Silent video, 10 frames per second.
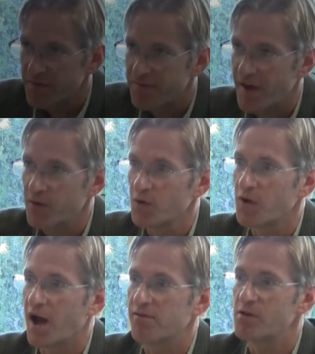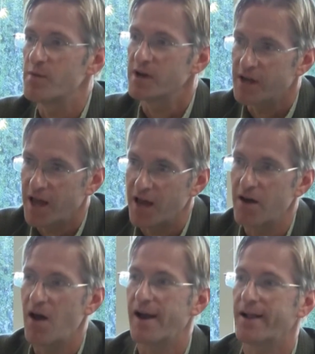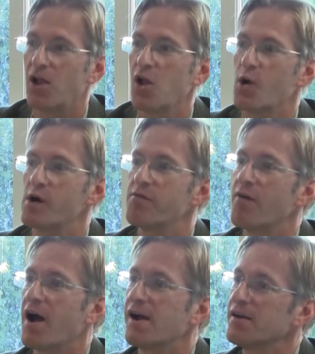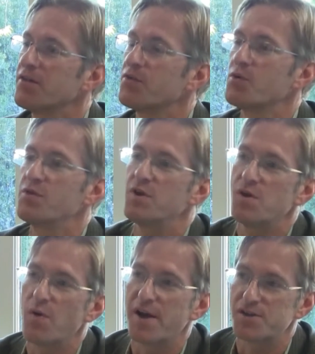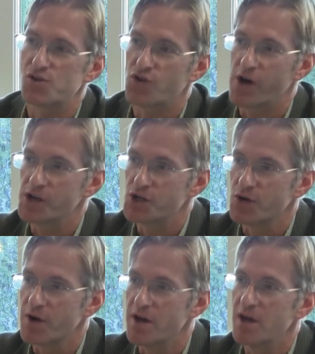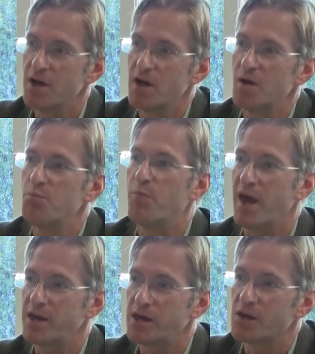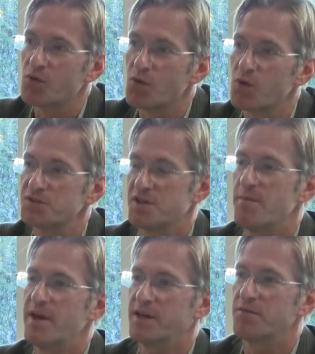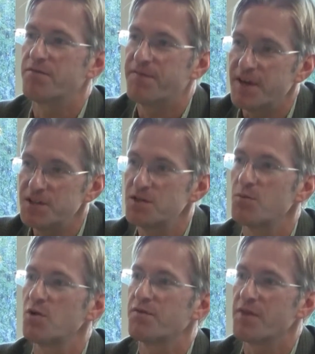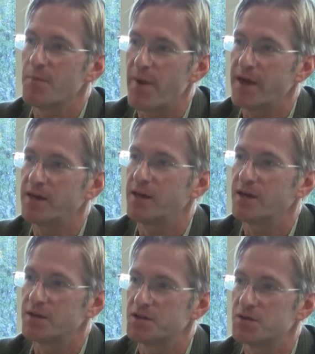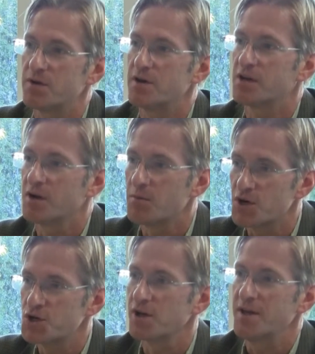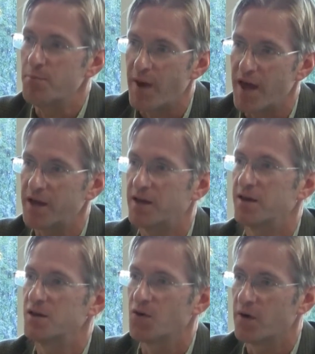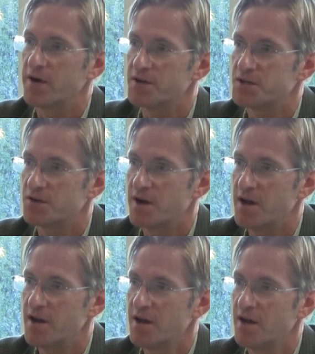federal government cannot clarify through the U.S. Treasury banking rules that make it feasible for the banking industry to commercially bank your industry,